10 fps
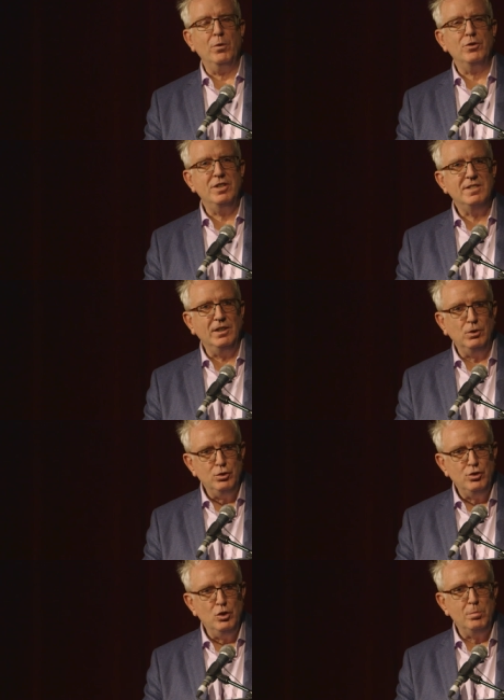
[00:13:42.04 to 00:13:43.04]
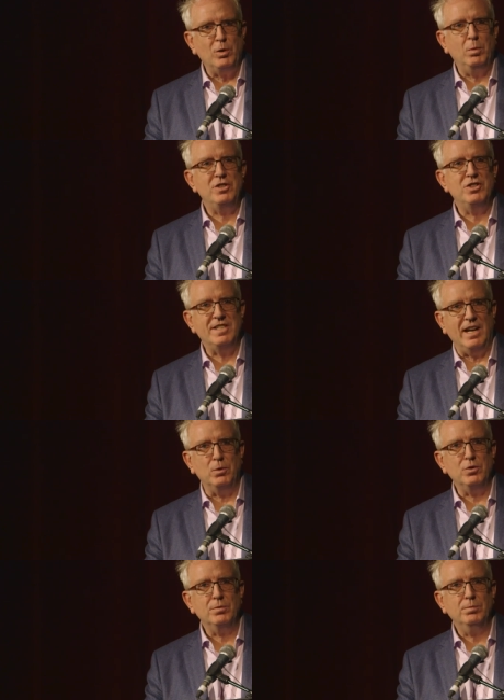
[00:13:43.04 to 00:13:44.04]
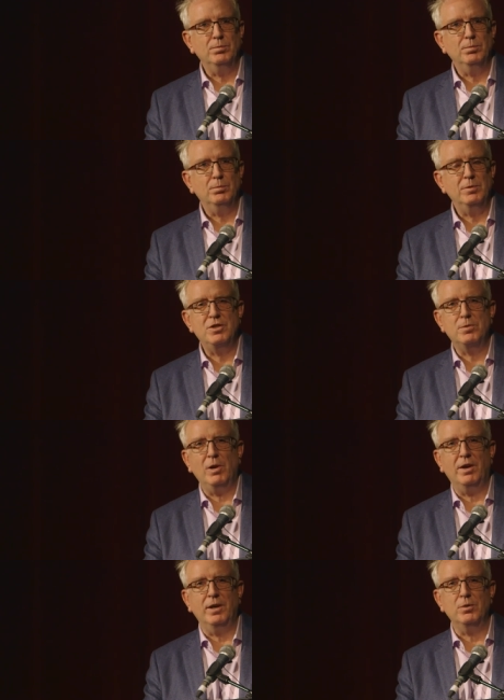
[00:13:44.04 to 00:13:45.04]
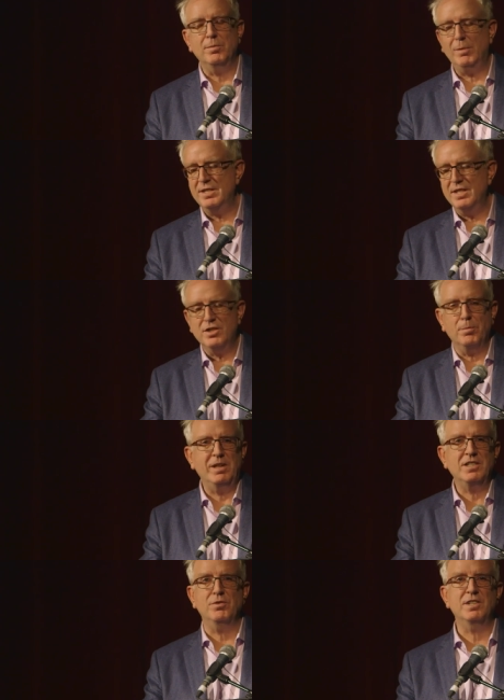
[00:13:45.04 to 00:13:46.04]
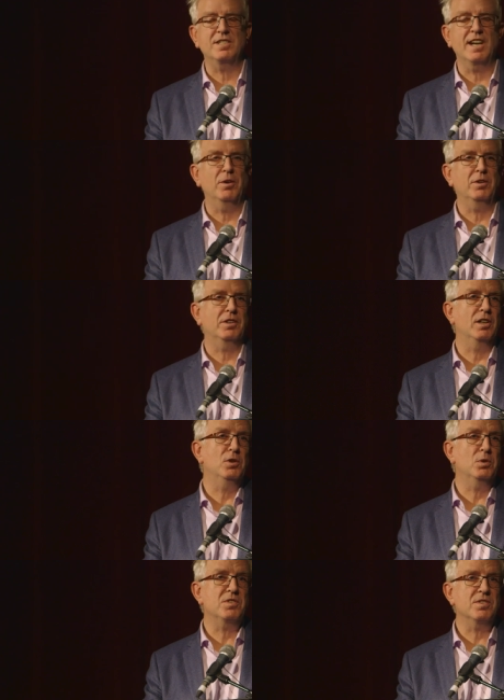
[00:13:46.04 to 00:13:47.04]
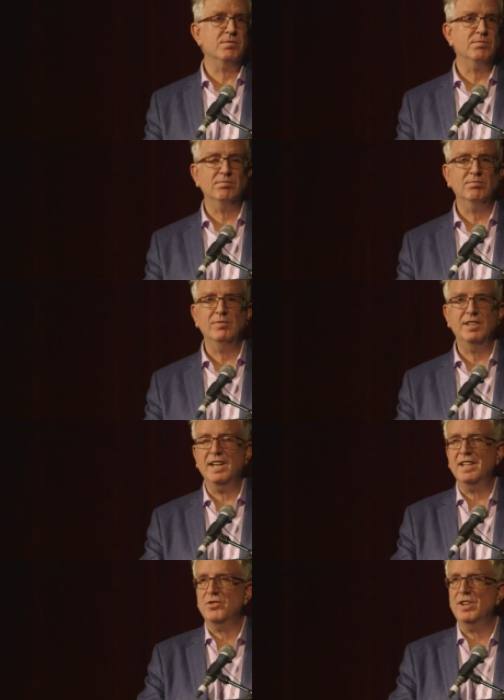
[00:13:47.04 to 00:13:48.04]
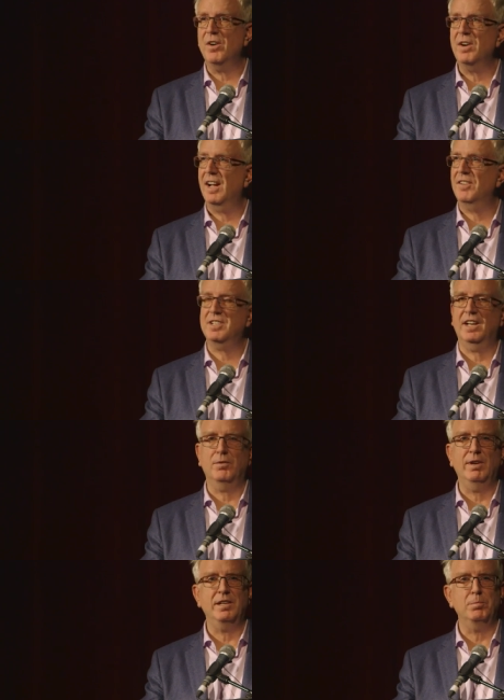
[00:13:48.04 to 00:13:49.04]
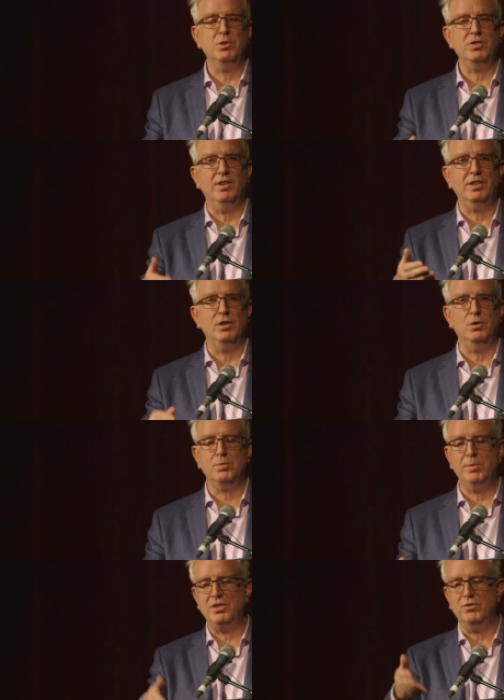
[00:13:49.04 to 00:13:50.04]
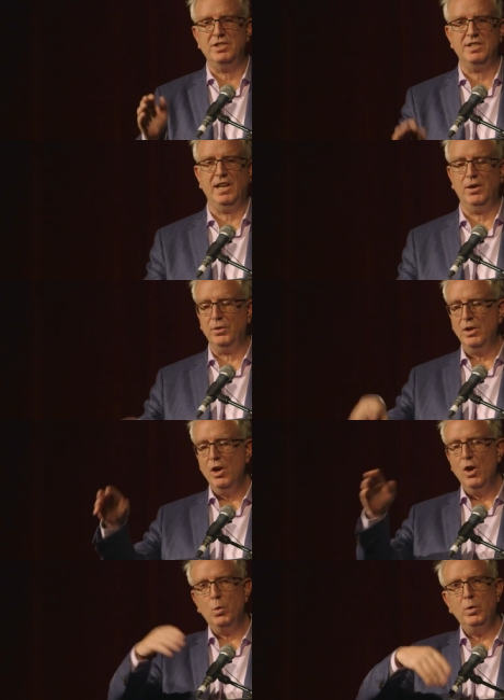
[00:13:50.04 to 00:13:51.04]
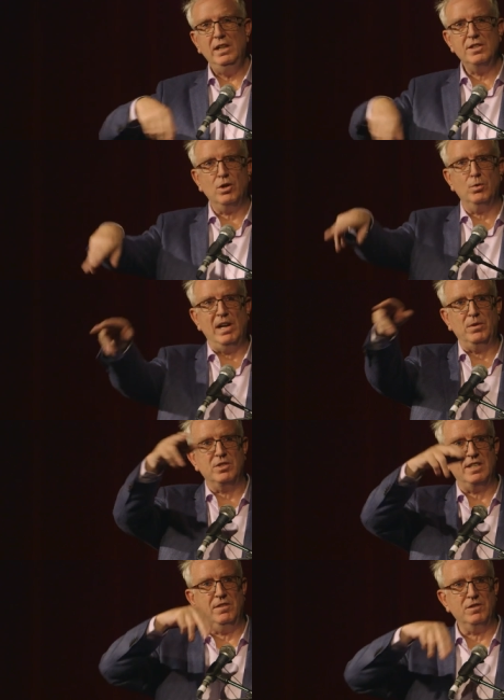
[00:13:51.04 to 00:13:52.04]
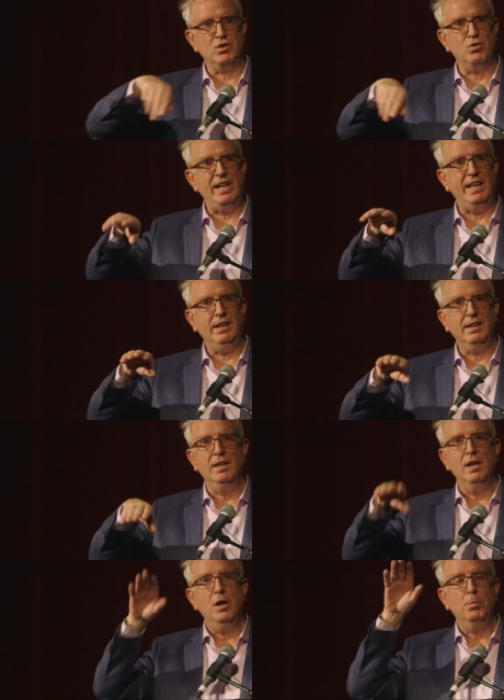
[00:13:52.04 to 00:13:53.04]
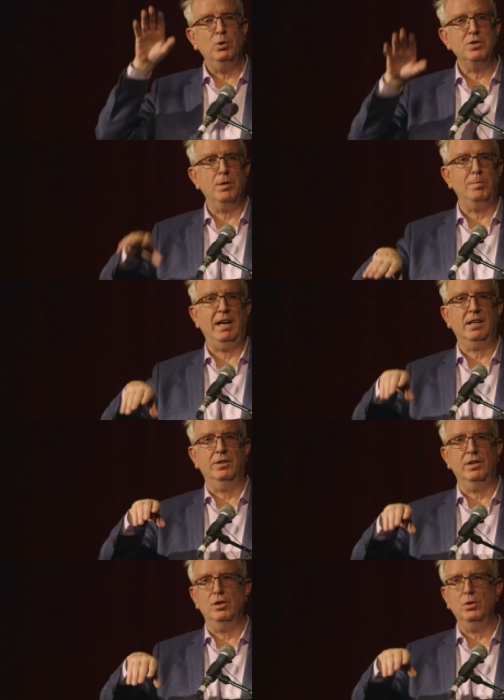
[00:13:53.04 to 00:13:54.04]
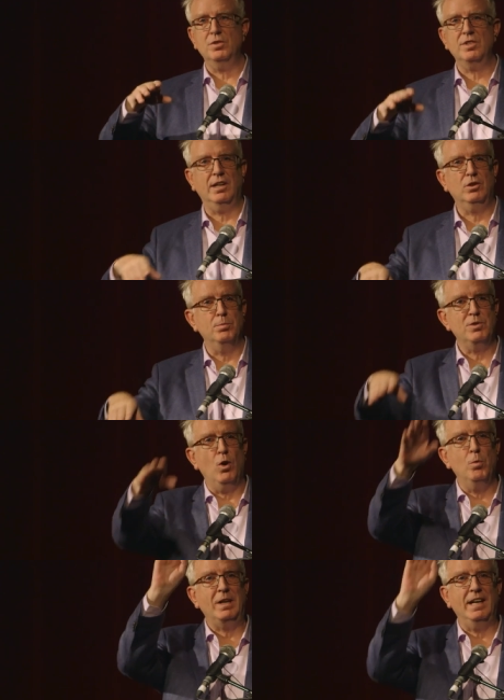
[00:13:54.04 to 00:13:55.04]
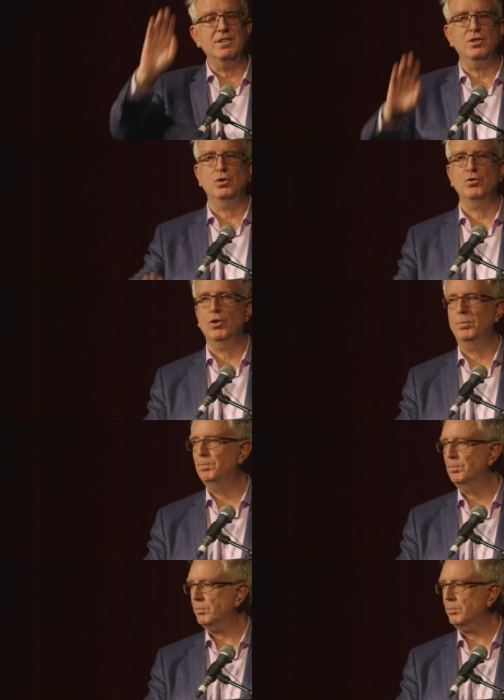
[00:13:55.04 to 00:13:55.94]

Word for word: she's in good humour when she's out when she's brought out. My sister brings her into town on the Luas. It takes her an hour and a half to get her ready, puts her on the Luas, brings her into town, wheels her around Stephen's Green, puts her back on the Luas, and comes home again to Dundrum.